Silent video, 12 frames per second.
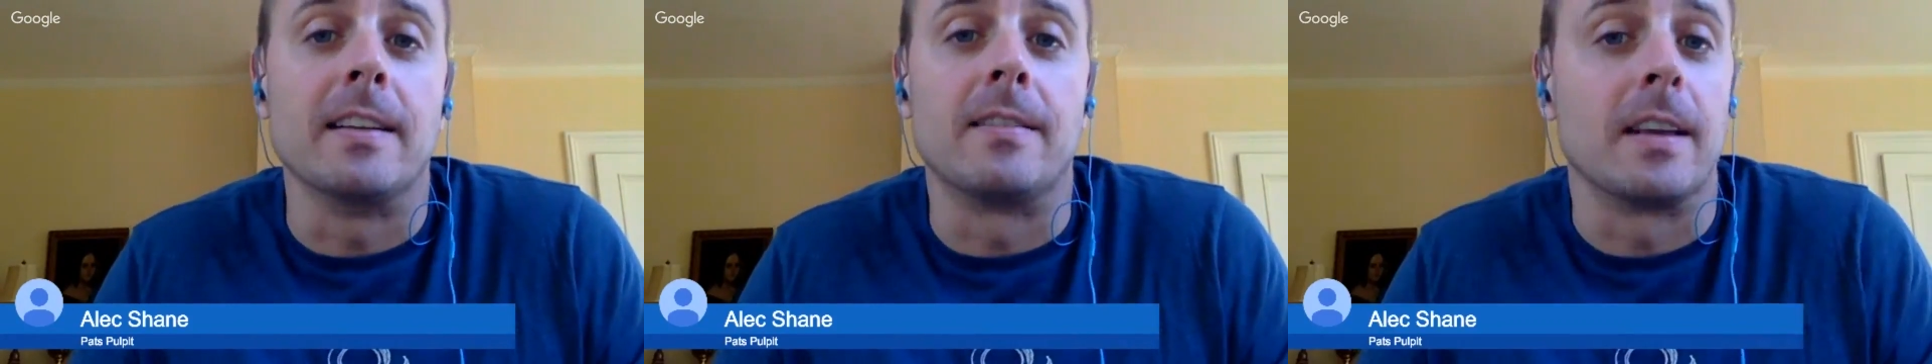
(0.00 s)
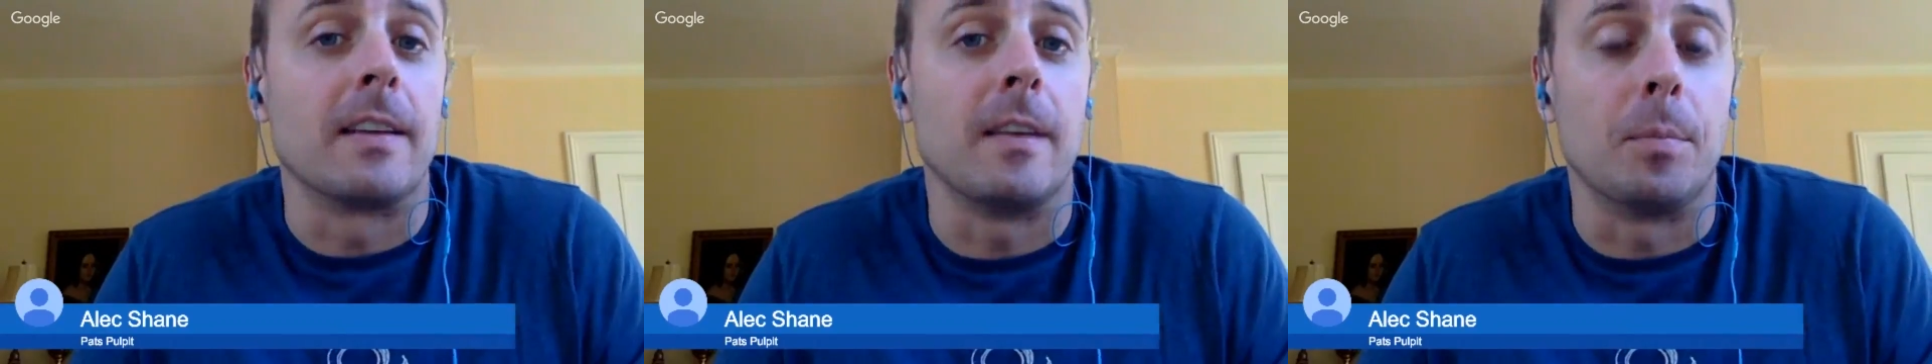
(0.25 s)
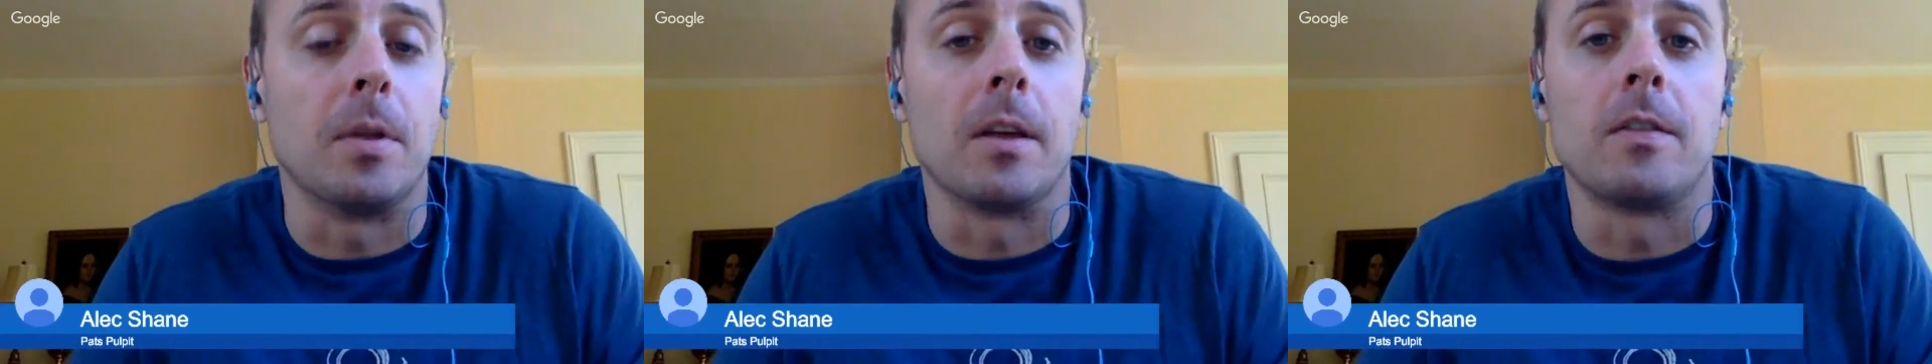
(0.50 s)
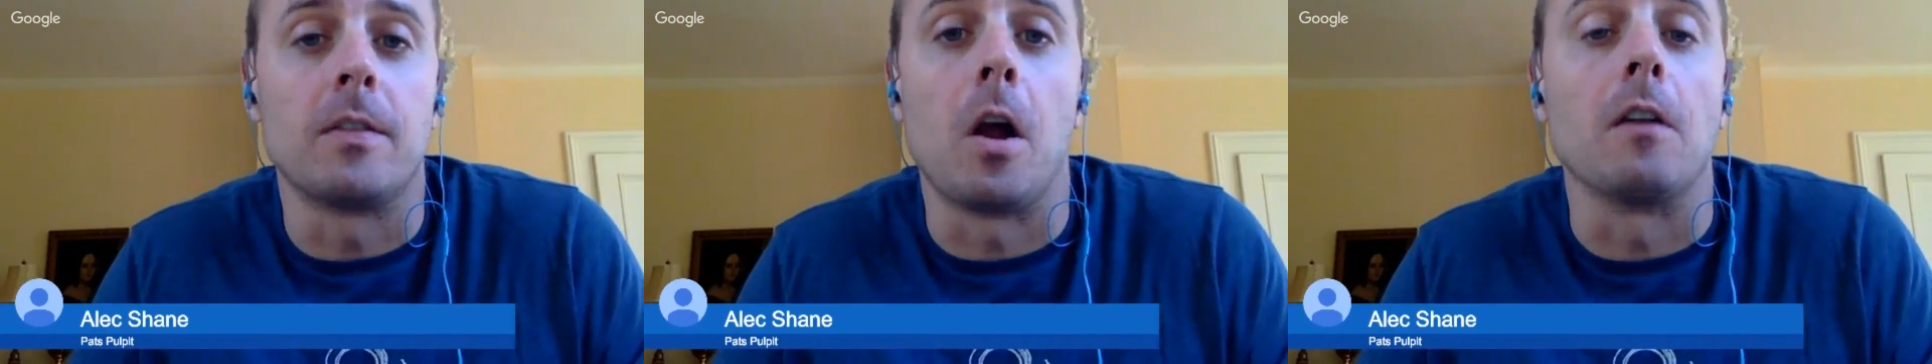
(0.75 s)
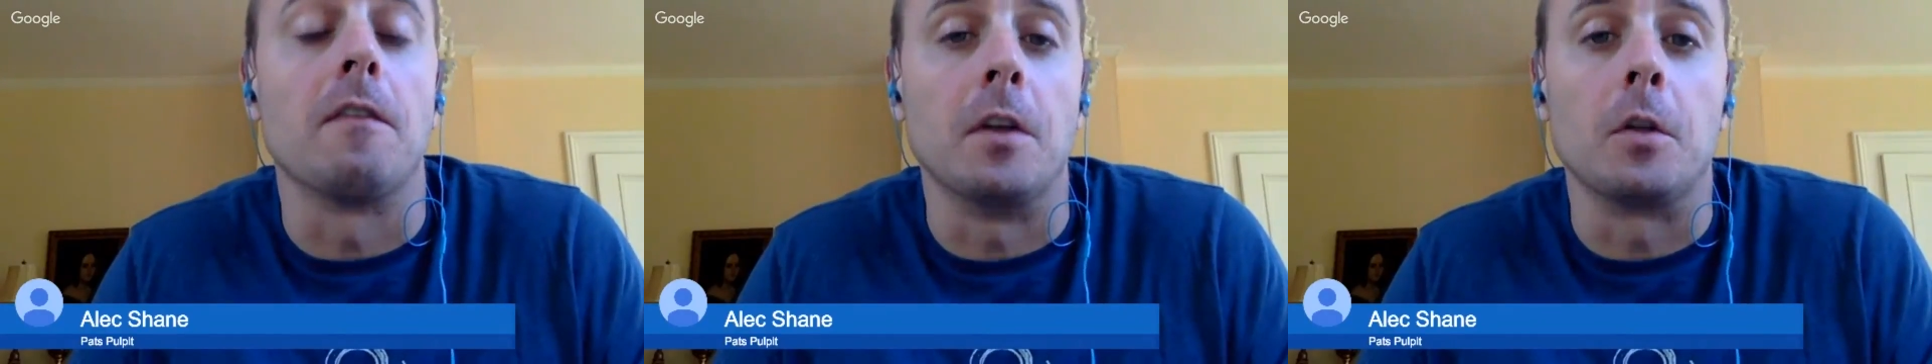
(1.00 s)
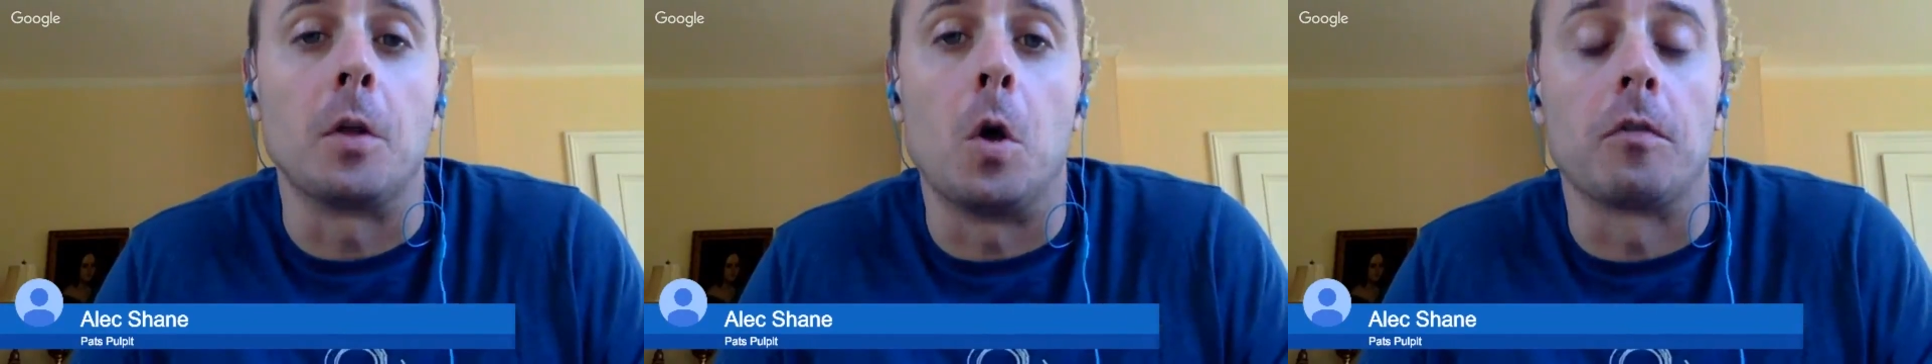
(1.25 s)
60-plus yard
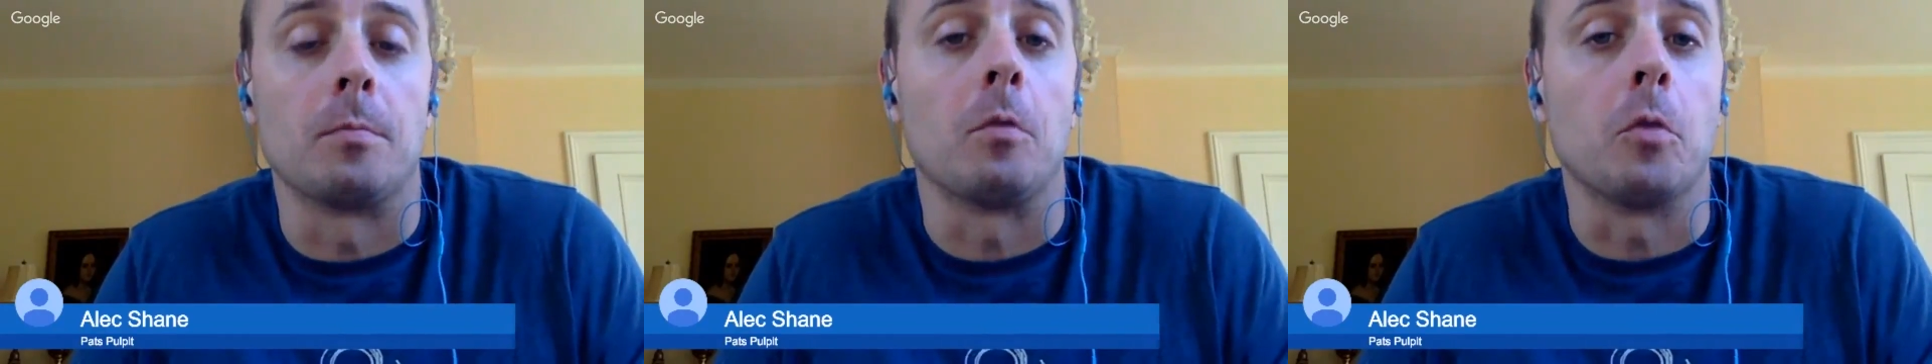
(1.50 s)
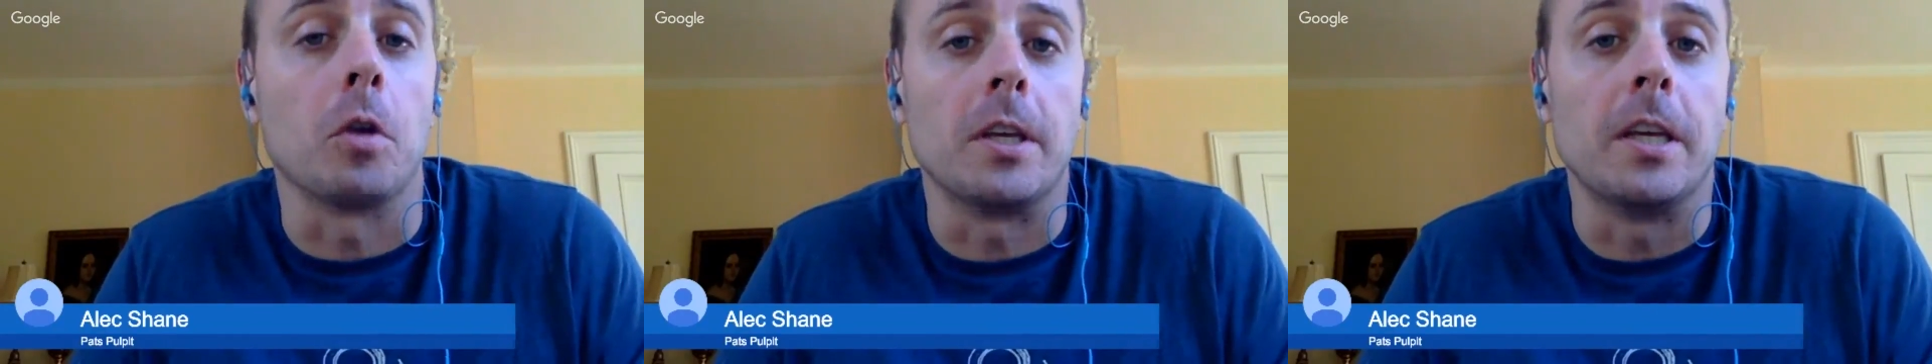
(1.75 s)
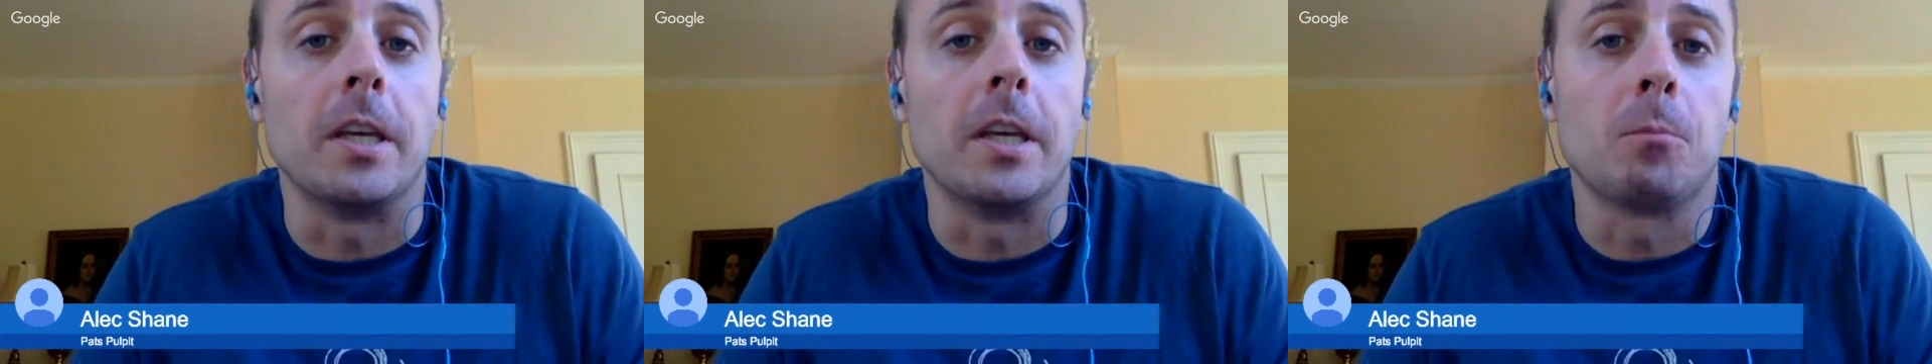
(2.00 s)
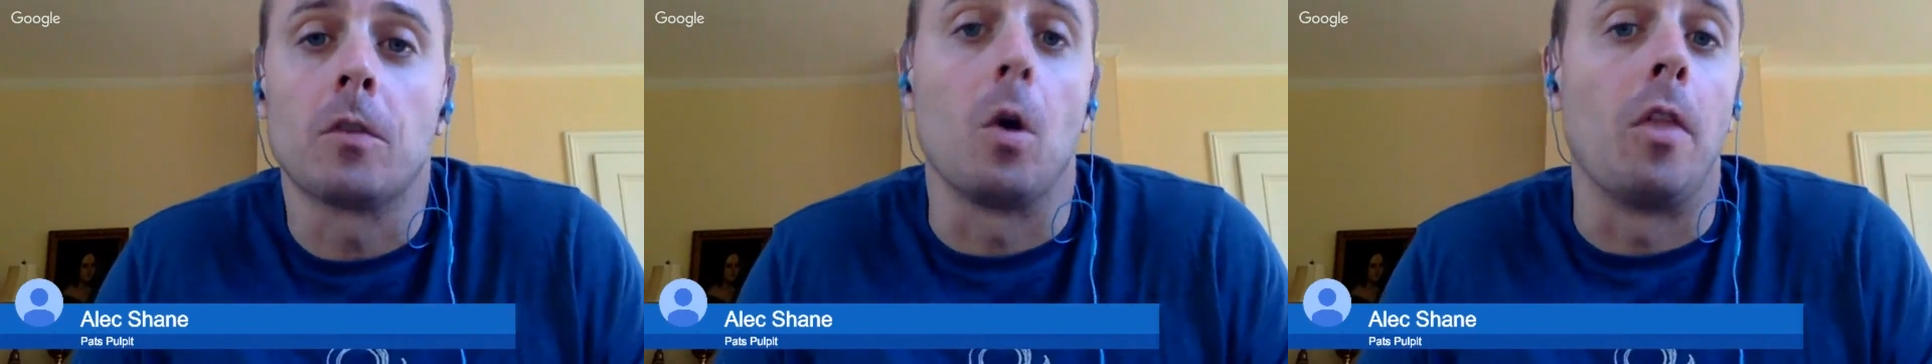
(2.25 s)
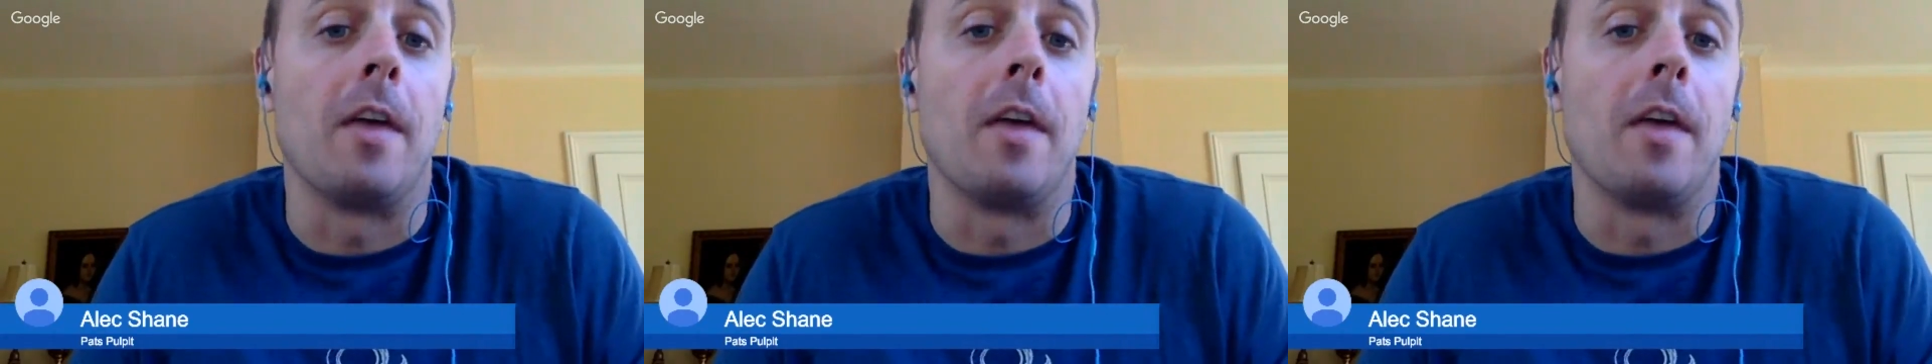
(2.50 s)
field goal from a rookie.